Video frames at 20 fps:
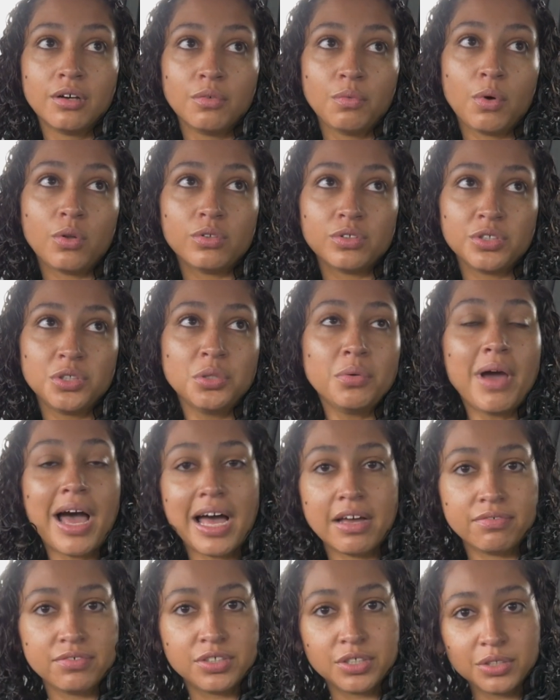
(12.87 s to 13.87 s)
well, you
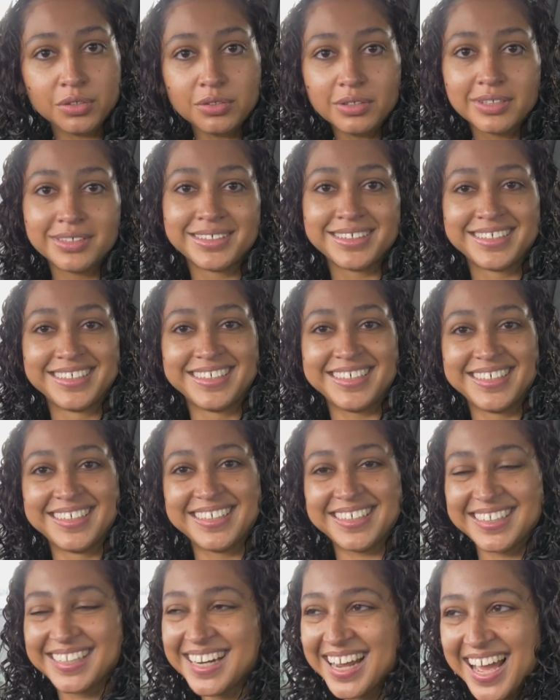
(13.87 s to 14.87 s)
have to.
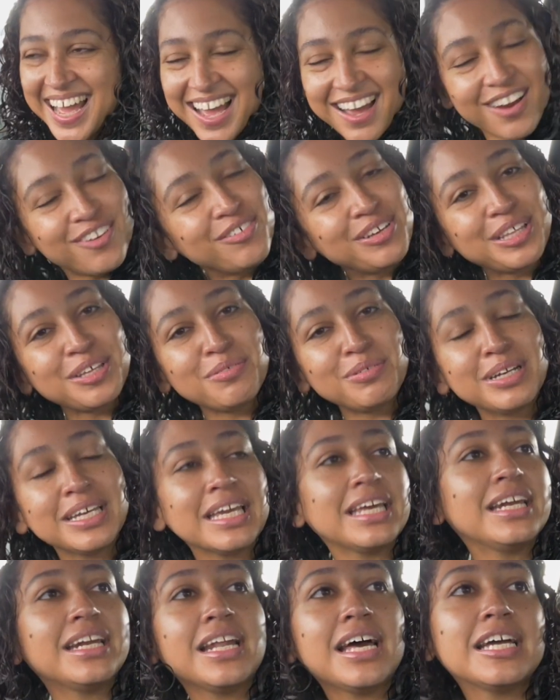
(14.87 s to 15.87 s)
I really want to
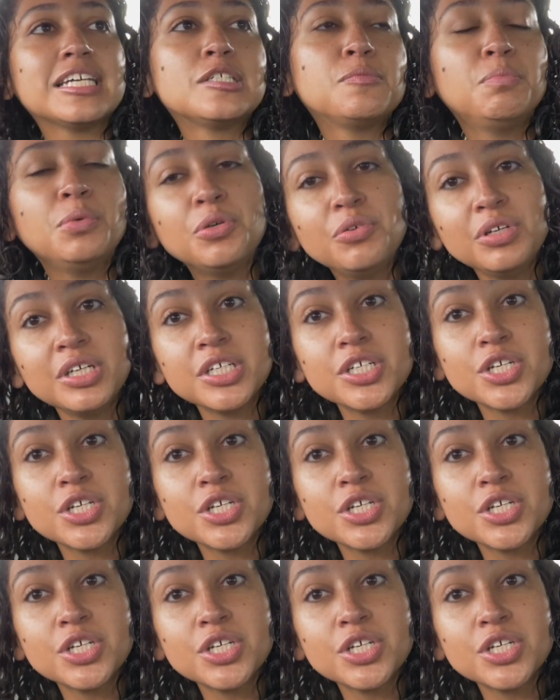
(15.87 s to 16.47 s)
get a nice beauty